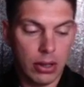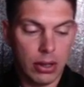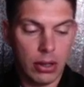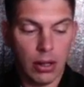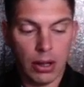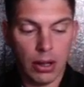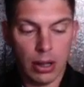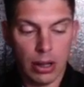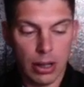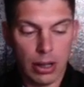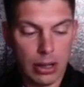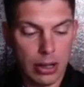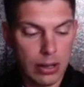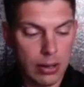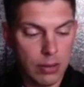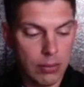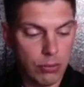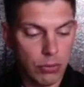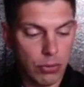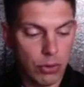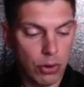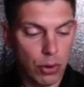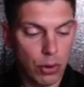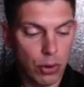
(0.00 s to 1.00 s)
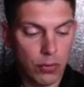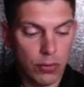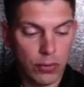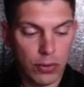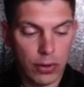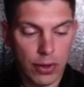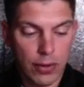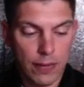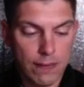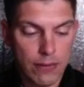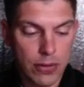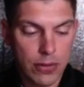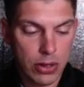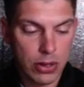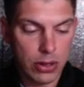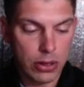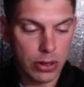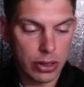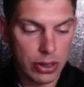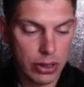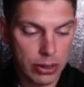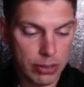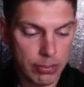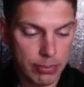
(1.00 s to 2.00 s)
your overall
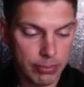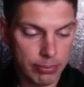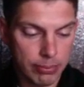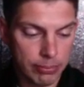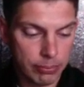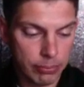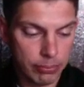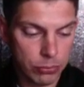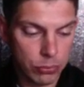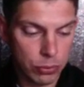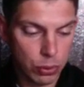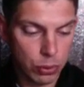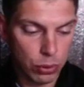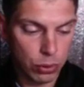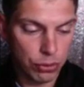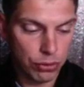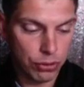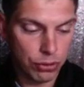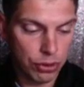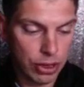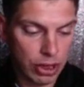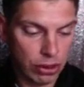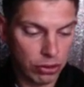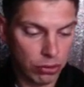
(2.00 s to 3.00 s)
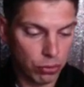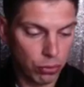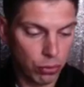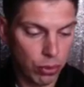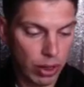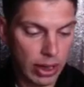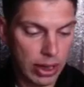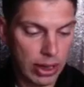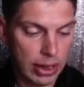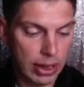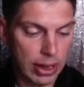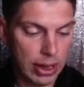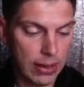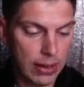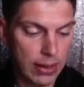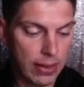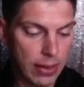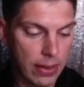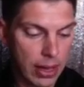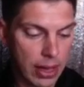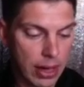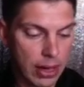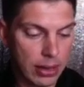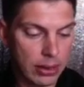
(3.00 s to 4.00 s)
volume towards your next rank,
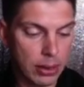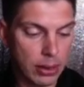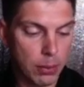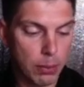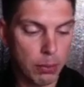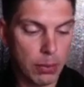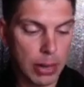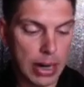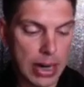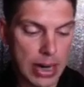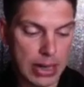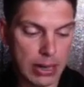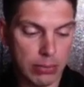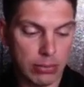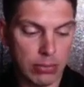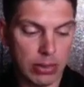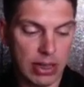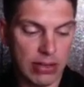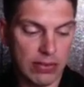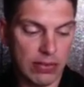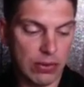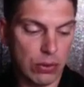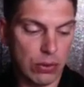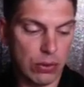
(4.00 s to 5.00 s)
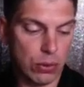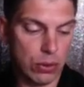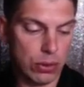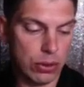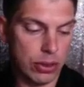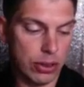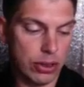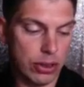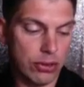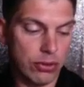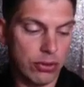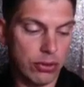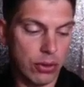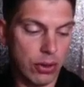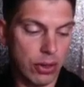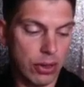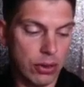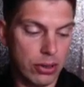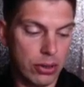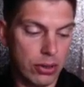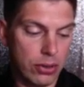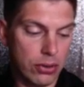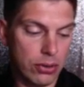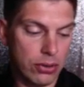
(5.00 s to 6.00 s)
and then at the bottom left corner, it's going
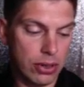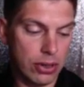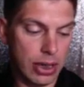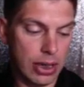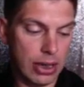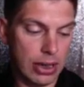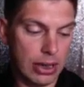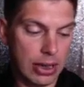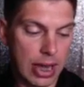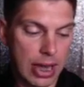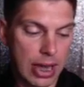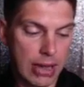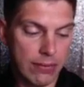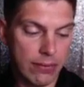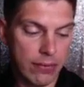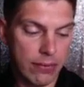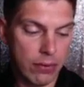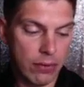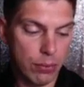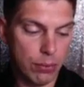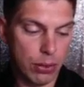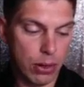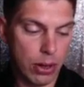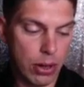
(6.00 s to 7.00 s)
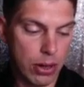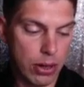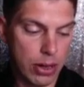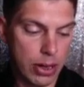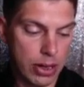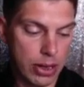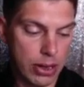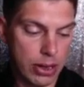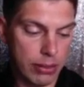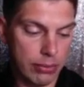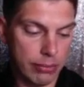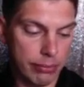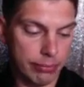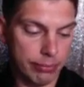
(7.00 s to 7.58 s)
to say Life of the Party,